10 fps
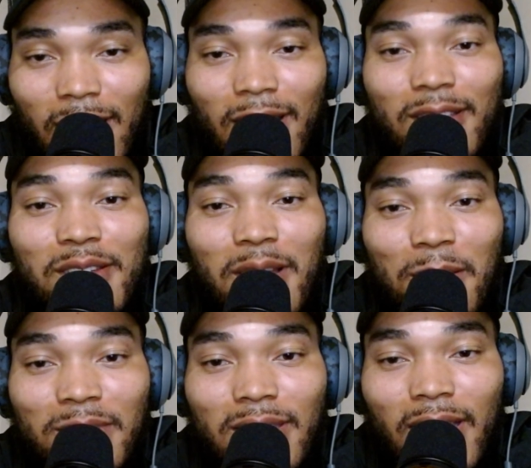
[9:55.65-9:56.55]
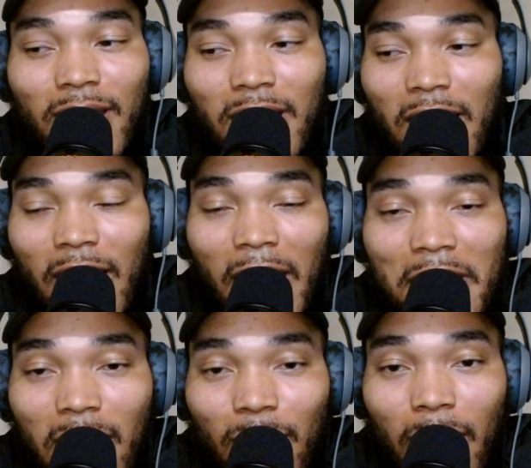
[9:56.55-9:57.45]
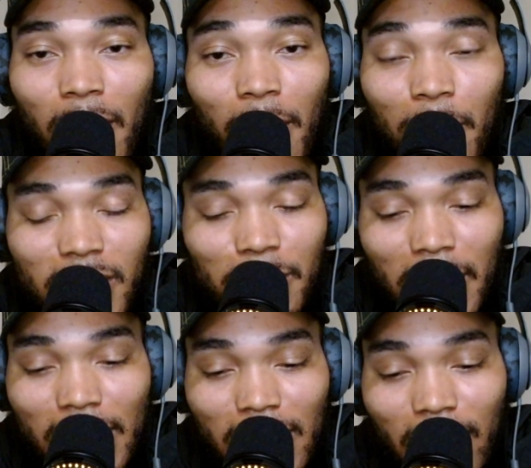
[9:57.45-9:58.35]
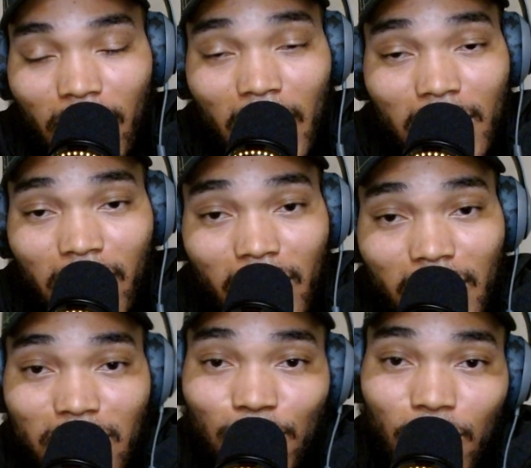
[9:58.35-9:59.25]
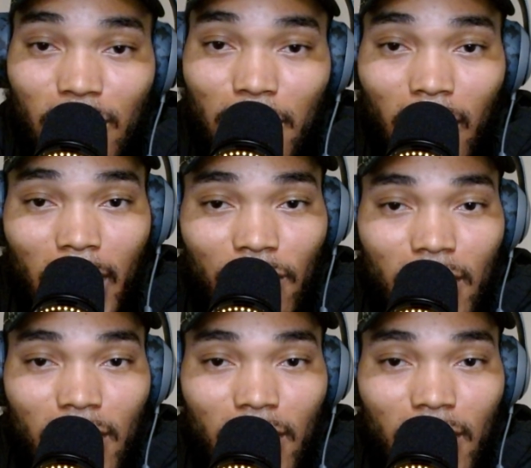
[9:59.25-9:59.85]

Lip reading: You know what I'm saying? And I'm expecting right now at this point in my life,